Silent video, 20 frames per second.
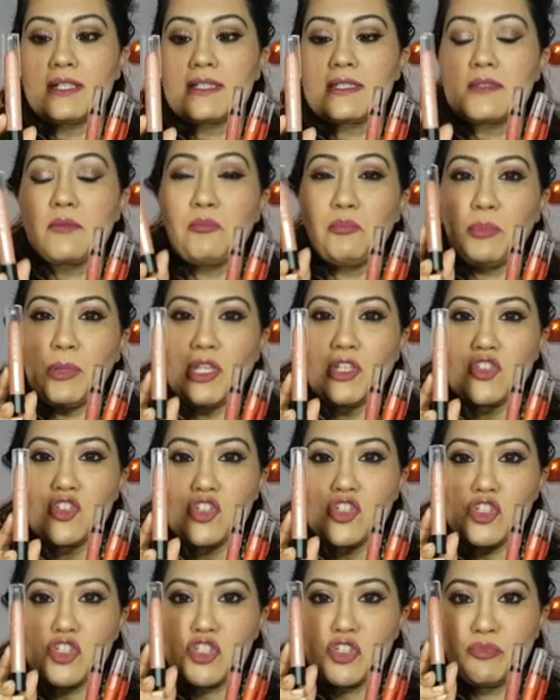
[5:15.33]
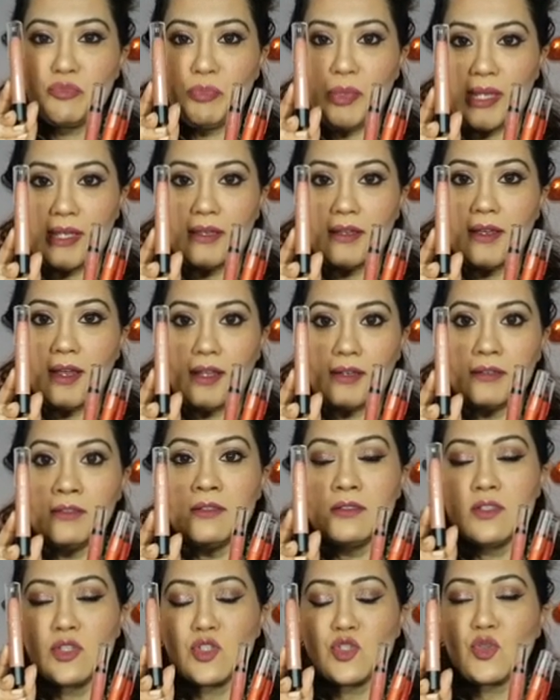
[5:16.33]
It's a peachish pink
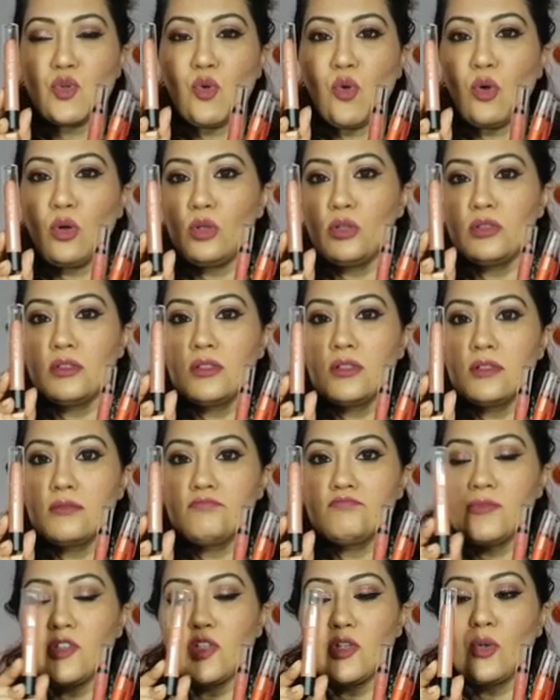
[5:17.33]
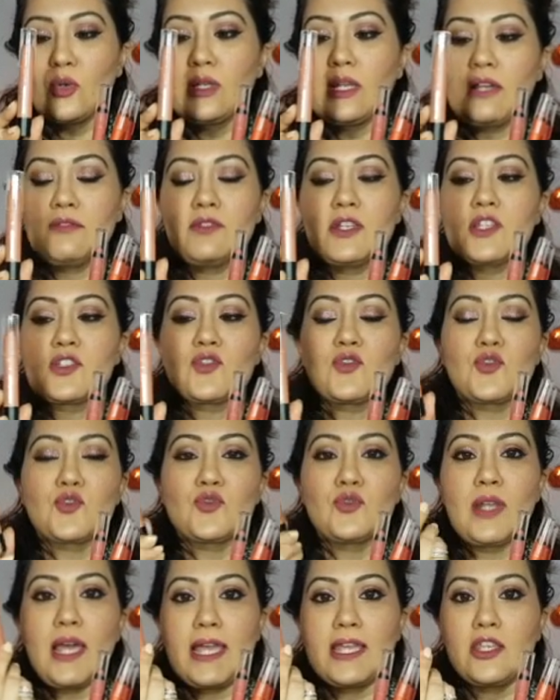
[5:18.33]
color, so all the, you know, lovelies,
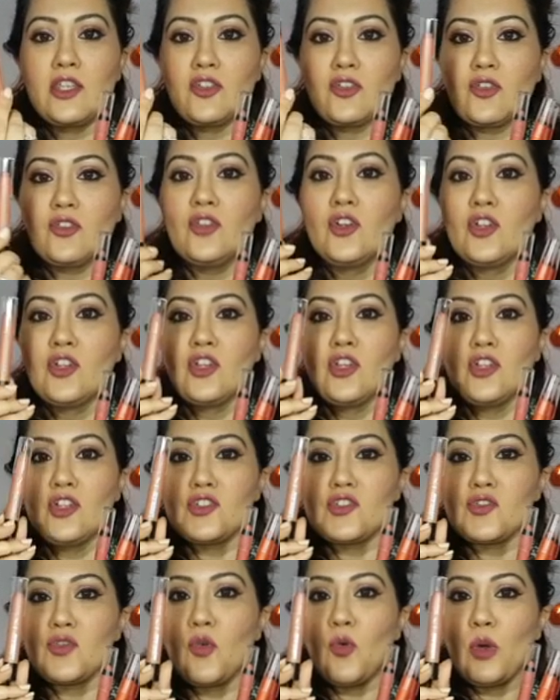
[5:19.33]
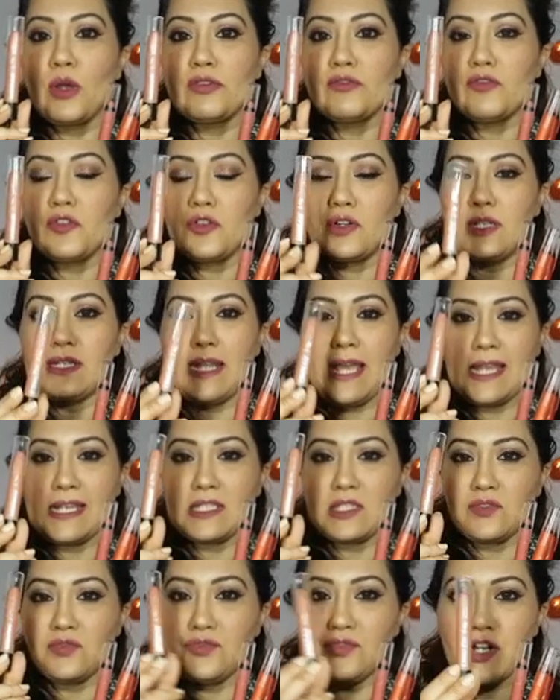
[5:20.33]
those who like, you know, to go in for a
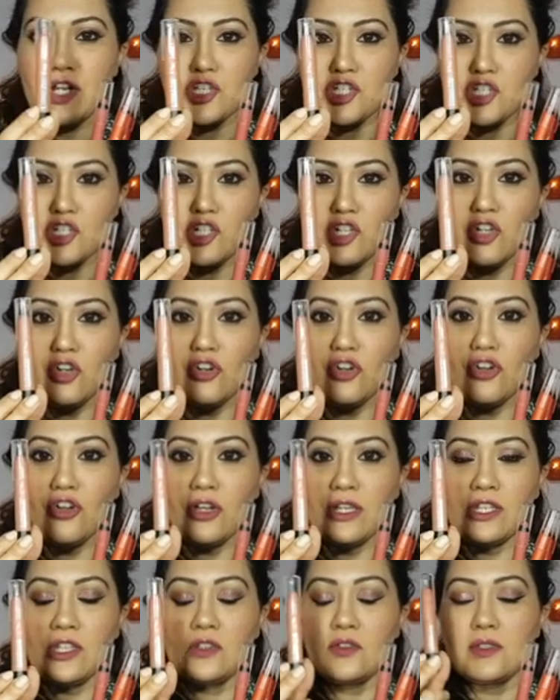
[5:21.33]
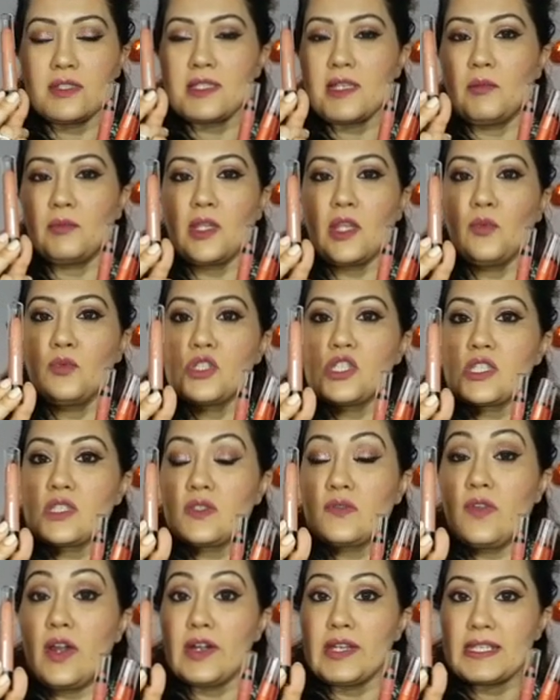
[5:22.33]
nice fresh look and, you know, something which
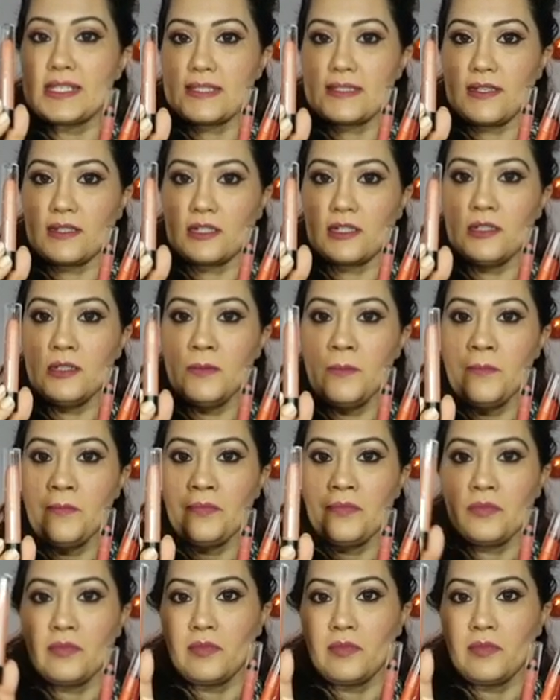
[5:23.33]
is very subtle,